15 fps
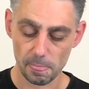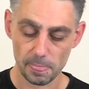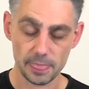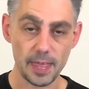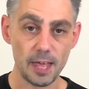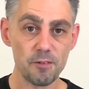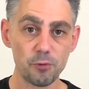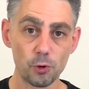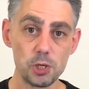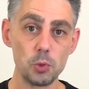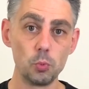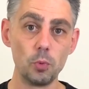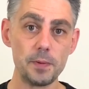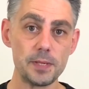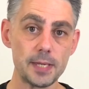Therefore, you
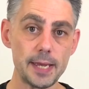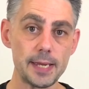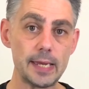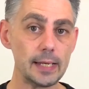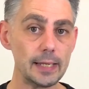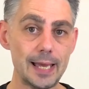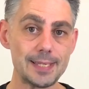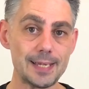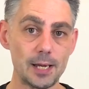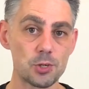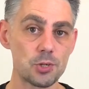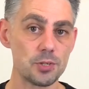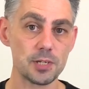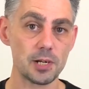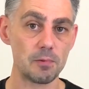will be taking less
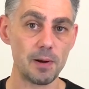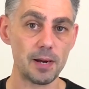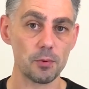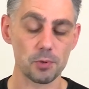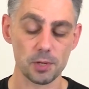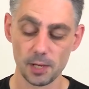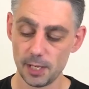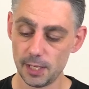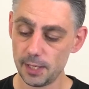actions in a round.